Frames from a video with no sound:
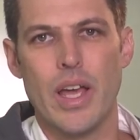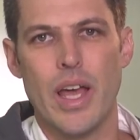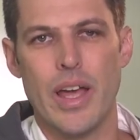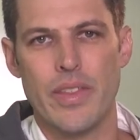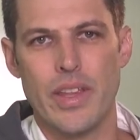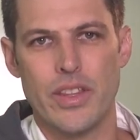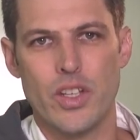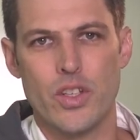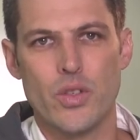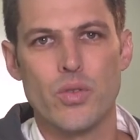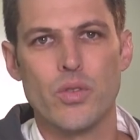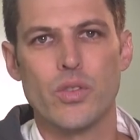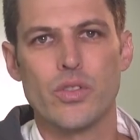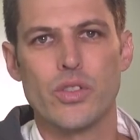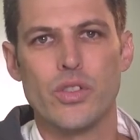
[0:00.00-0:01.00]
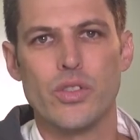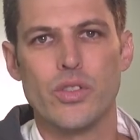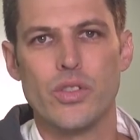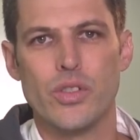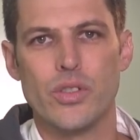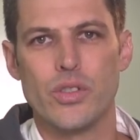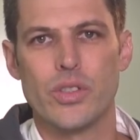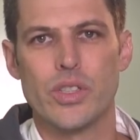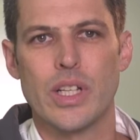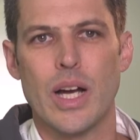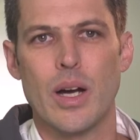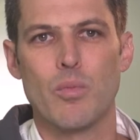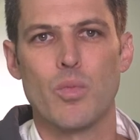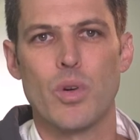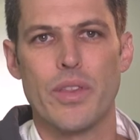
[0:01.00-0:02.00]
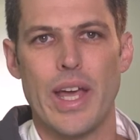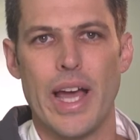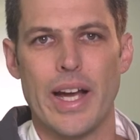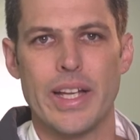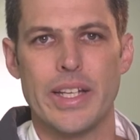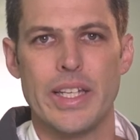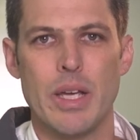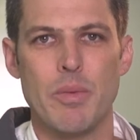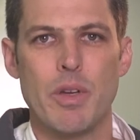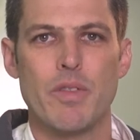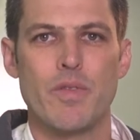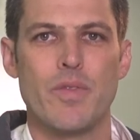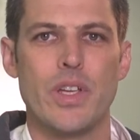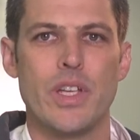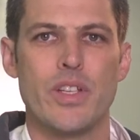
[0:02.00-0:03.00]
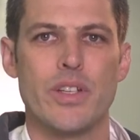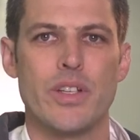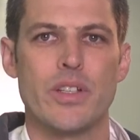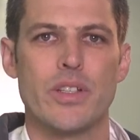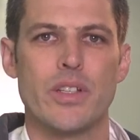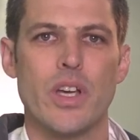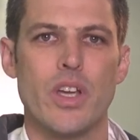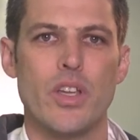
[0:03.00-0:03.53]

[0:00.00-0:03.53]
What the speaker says: and that the tools you use come with the academic features